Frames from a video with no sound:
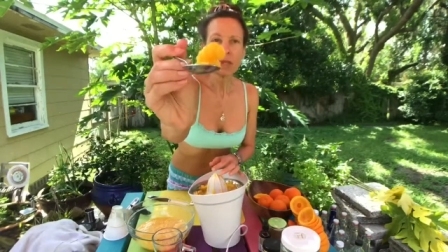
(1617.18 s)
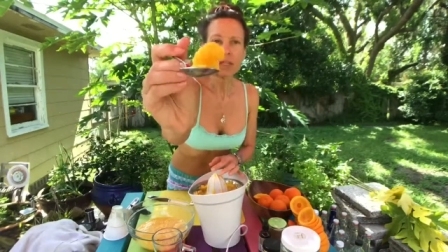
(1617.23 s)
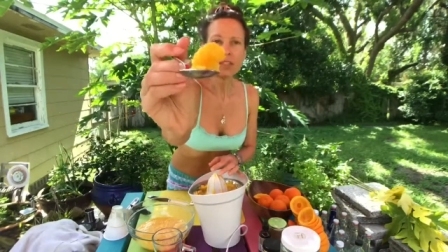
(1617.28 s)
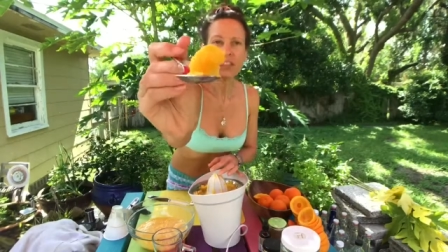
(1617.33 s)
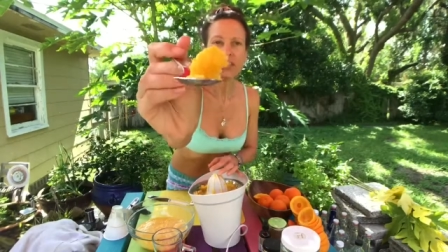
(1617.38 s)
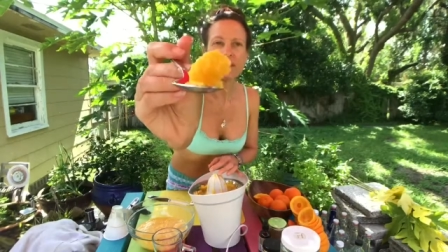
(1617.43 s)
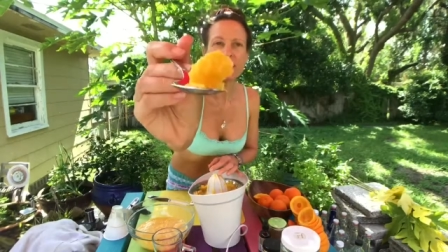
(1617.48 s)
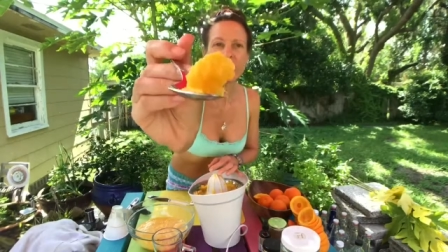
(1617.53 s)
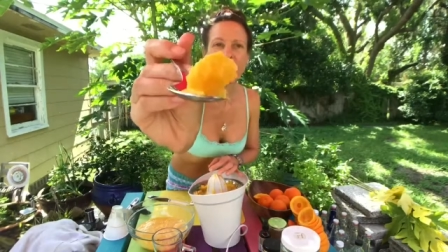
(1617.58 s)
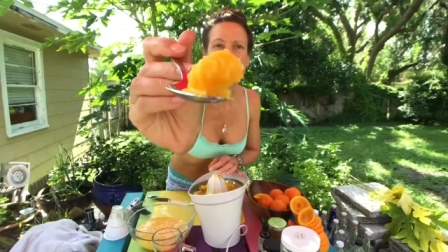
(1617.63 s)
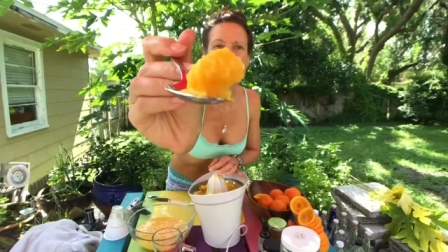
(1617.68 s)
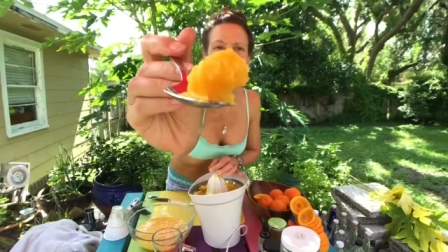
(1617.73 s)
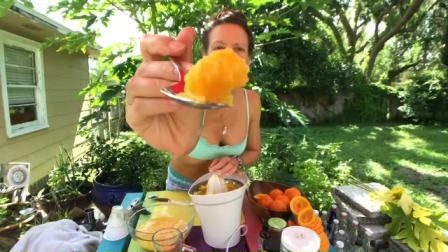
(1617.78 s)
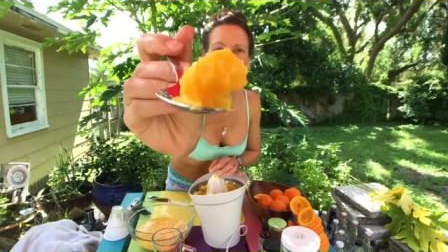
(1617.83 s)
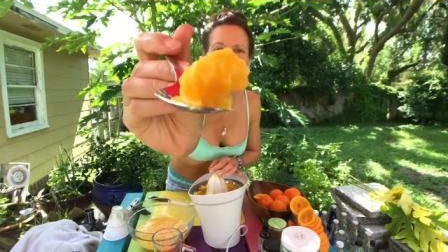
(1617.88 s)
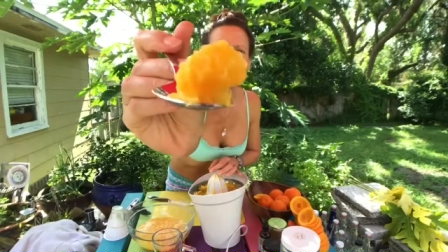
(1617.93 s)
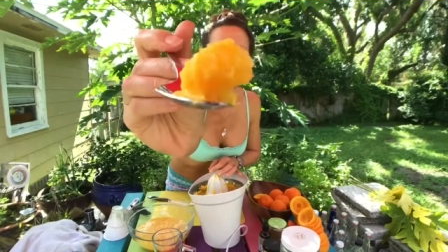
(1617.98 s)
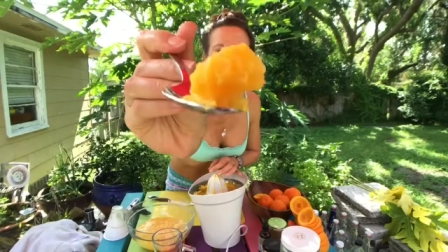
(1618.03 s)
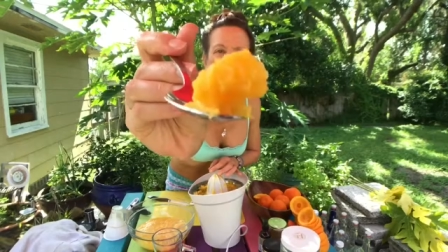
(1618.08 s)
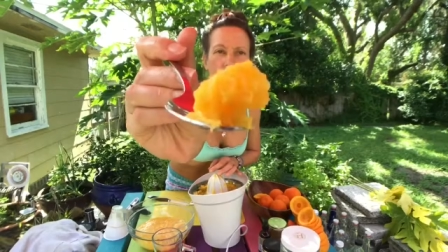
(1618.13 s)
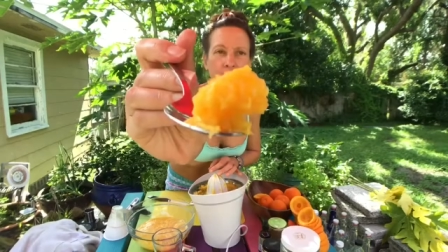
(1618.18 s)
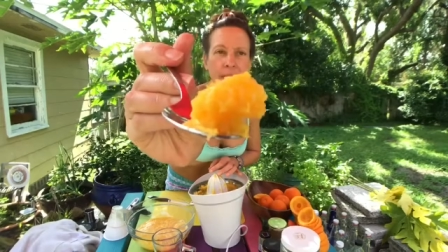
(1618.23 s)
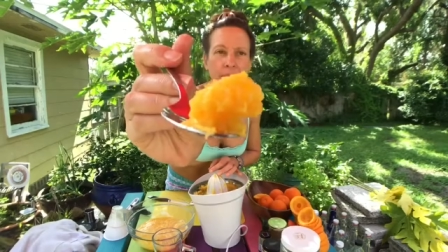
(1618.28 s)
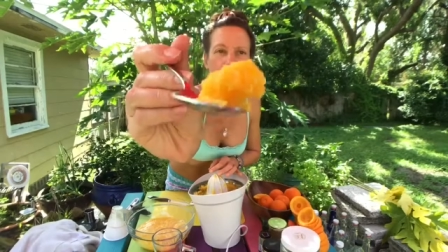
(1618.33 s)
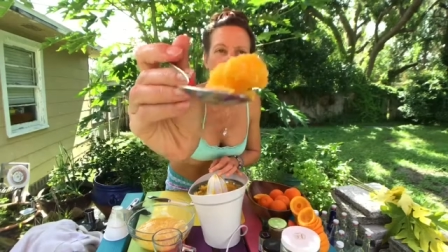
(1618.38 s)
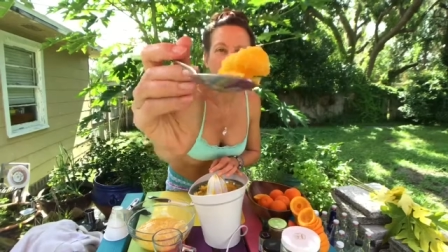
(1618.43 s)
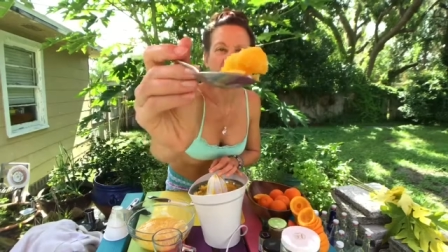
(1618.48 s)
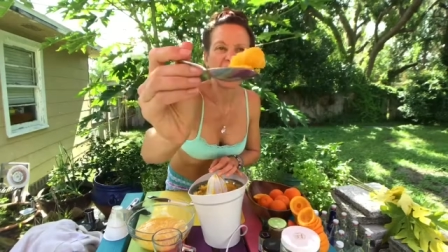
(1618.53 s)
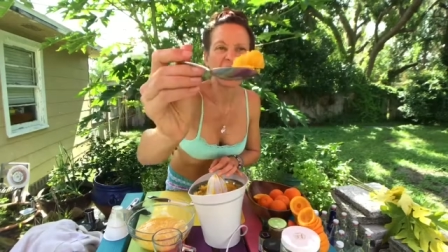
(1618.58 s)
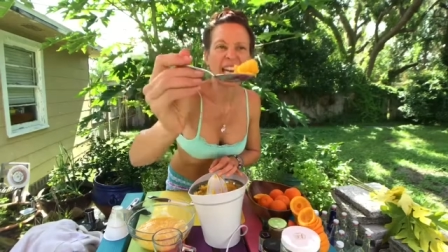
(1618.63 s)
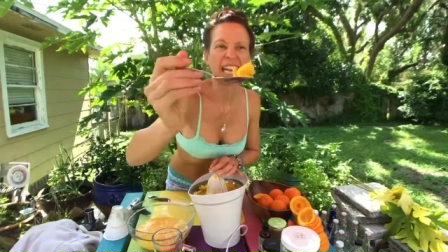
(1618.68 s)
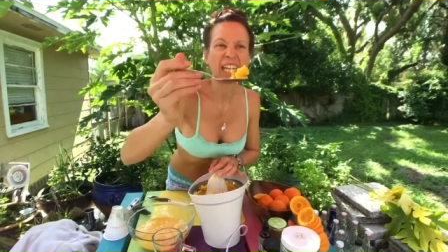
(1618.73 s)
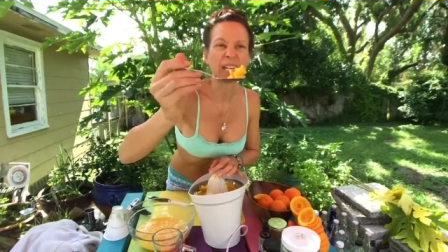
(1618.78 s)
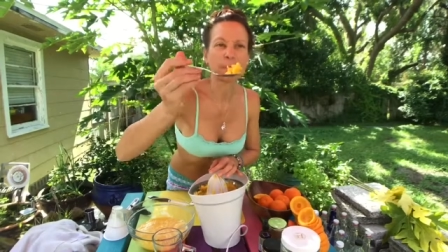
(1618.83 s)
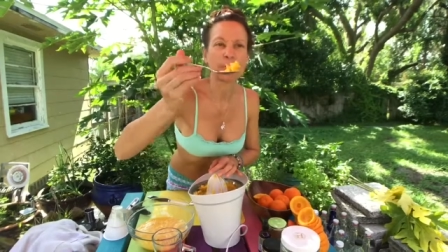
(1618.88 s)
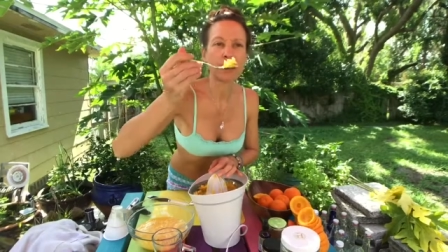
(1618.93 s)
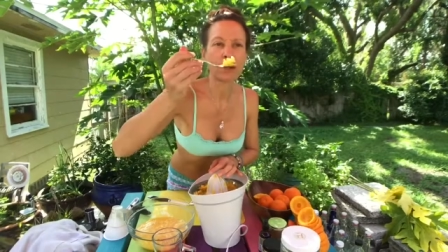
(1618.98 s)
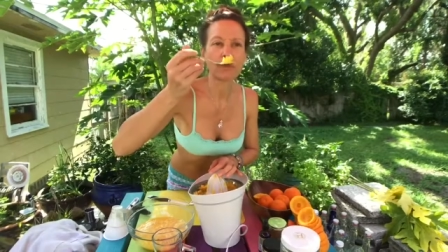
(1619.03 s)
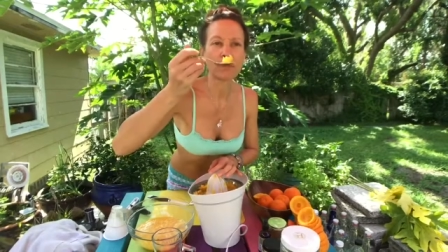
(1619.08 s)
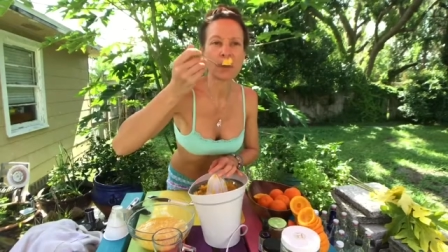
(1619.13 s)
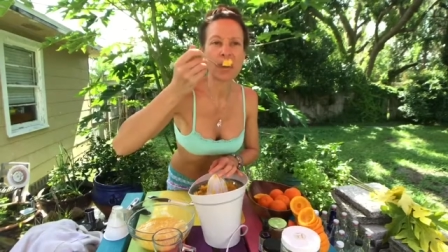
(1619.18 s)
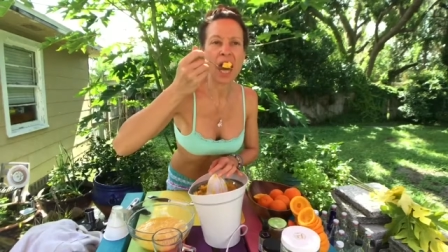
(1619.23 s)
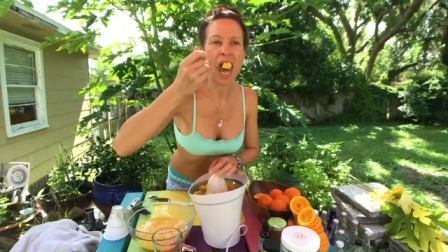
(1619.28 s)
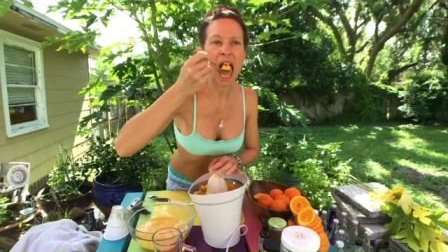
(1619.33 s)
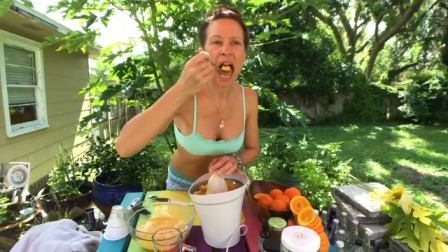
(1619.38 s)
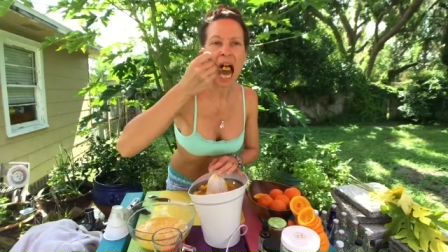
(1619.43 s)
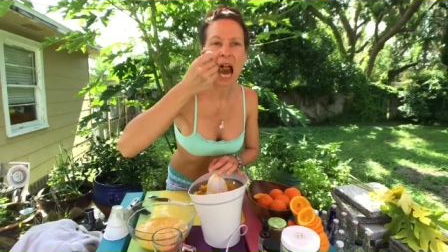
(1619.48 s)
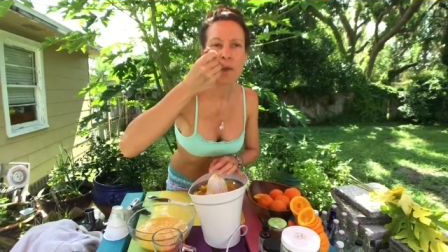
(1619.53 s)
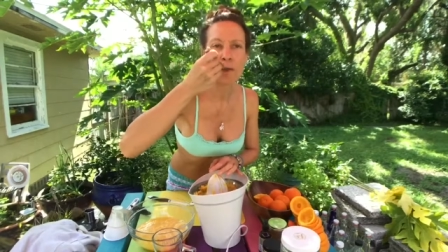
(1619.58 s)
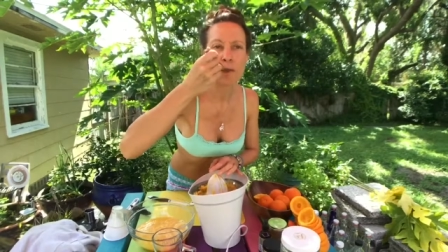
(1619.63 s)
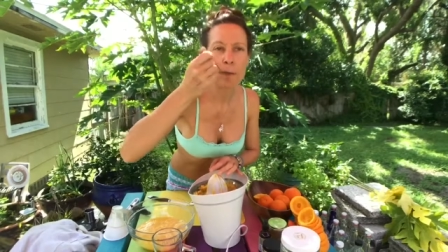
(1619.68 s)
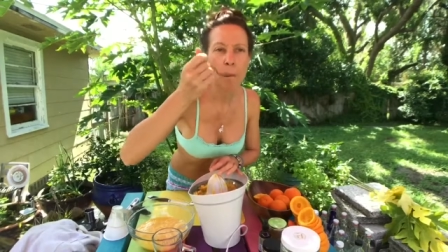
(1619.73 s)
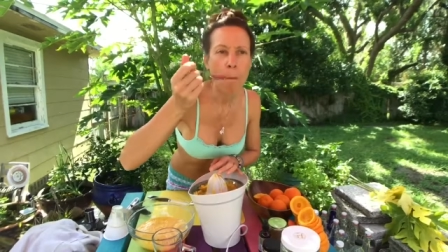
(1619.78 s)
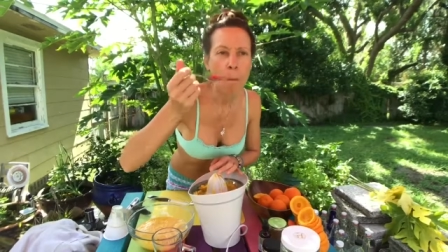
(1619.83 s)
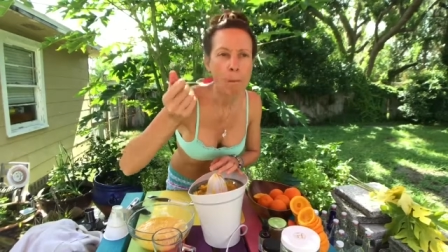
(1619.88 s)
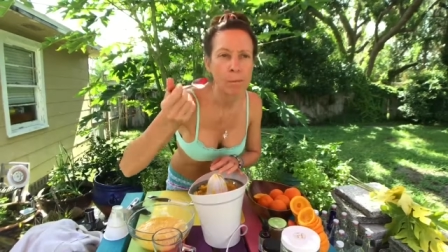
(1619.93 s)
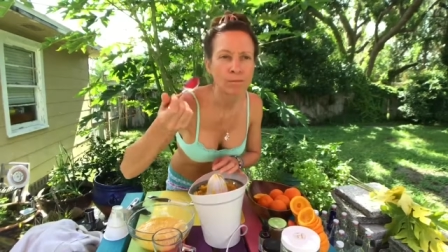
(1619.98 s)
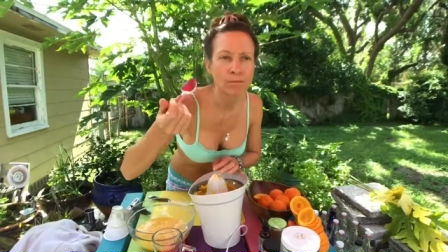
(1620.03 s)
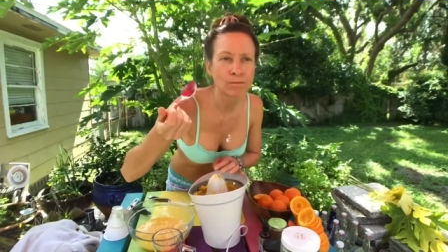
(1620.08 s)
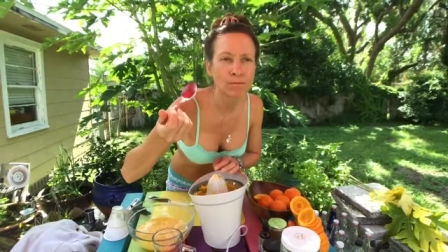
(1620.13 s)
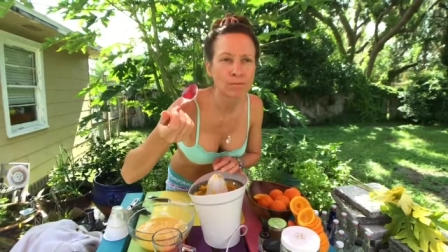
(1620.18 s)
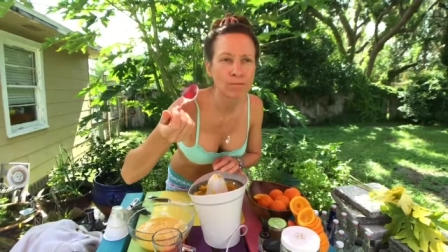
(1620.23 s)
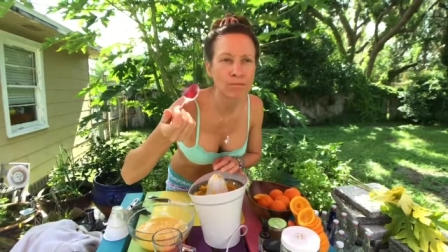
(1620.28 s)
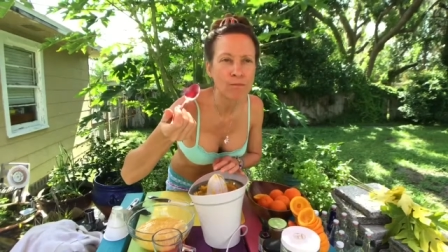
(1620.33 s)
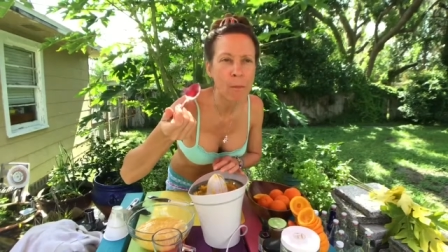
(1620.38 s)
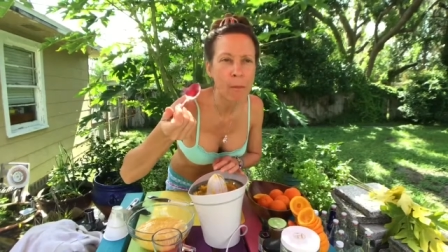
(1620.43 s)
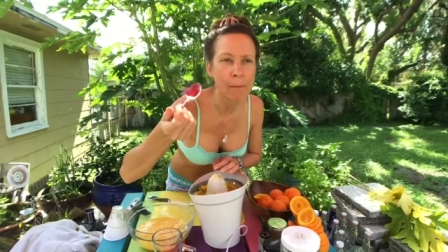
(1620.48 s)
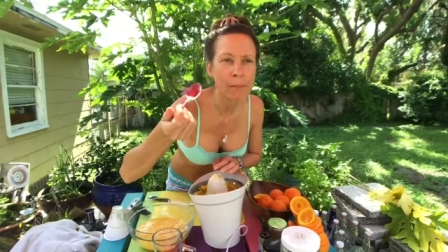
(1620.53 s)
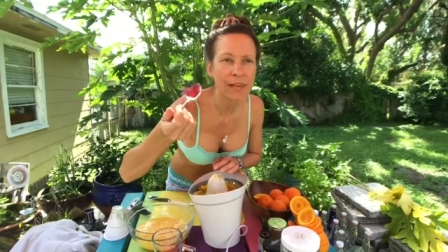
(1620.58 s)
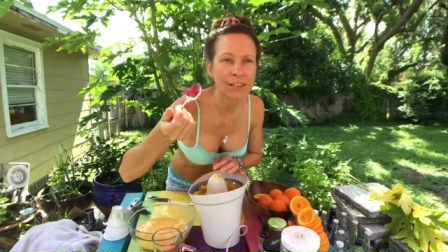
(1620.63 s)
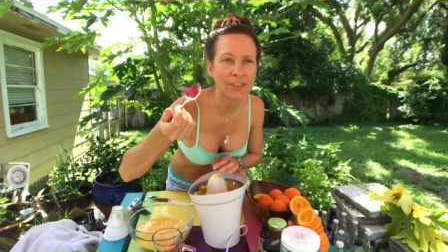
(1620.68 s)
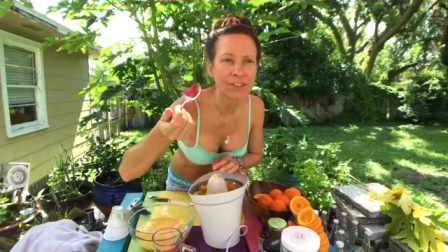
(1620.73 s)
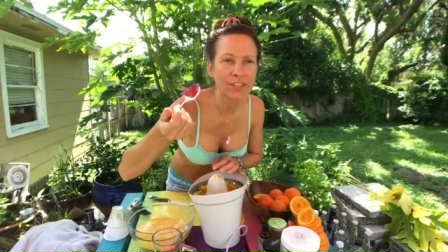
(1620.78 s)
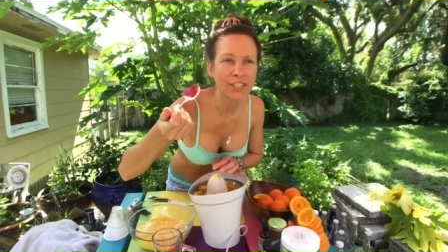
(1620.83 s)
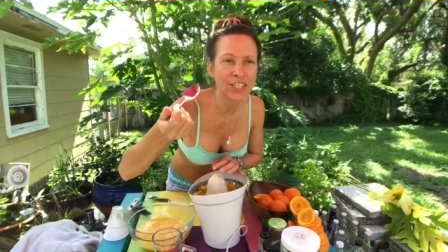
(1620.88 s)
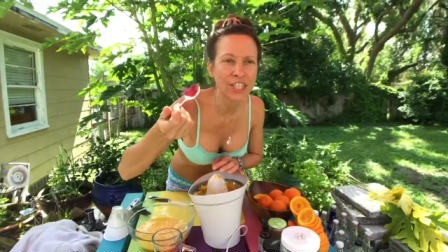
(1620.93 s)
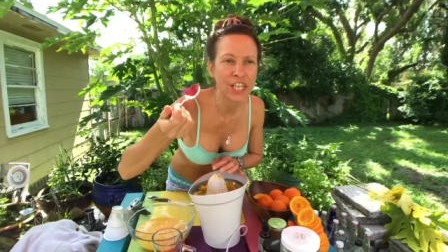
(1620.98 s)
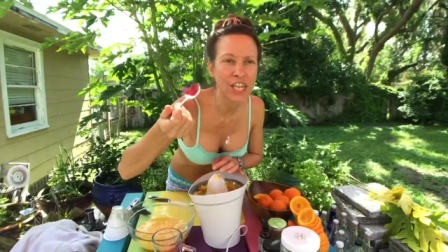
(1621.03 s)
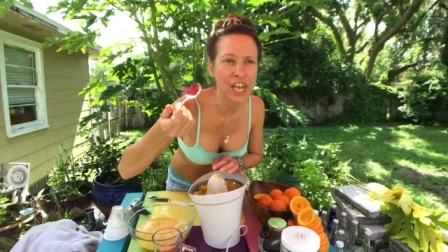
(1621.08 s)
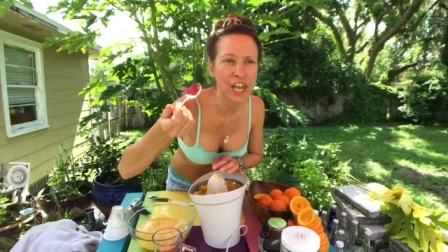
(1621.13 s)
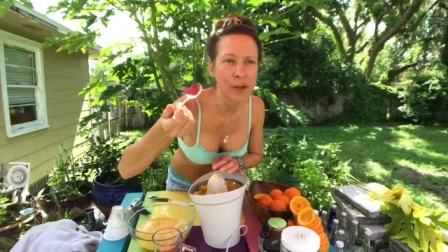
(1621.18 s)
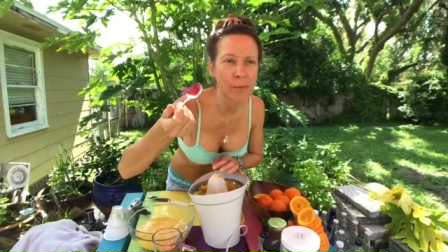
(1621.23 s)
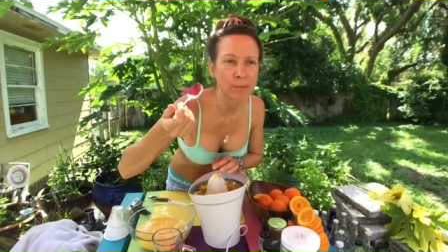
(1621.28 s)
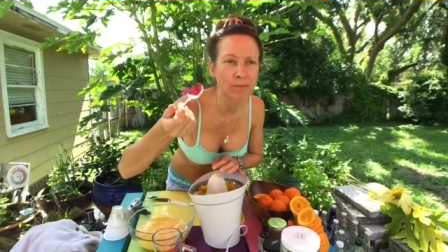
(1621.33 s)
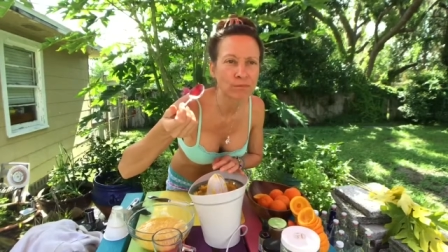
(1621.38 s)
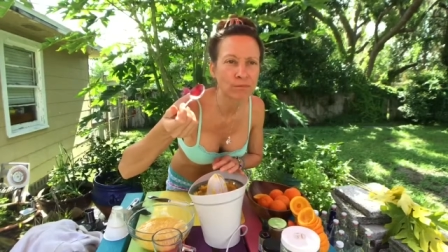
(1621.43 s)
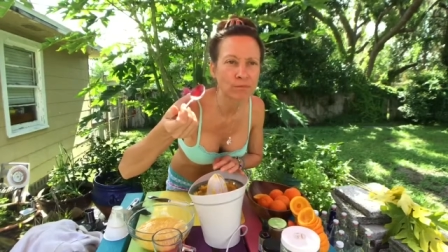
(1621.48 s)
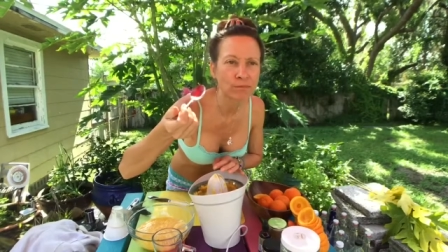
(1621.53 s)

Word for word: Do you like it pulpy? I like it pulpy. Mmm, Mancini.